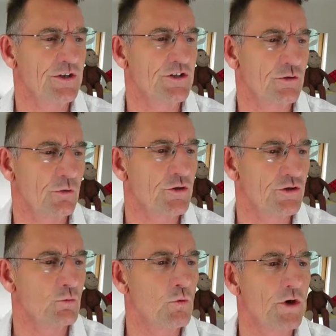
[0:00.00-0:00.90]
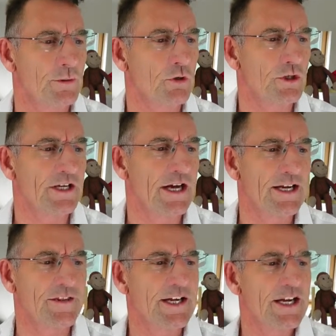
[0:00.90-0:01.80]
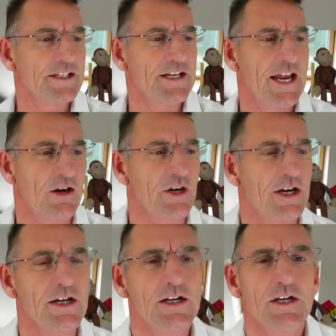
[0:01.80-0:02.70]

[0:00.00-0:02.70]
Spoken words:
this quadrant 1 I'm looking at here, the hidden area,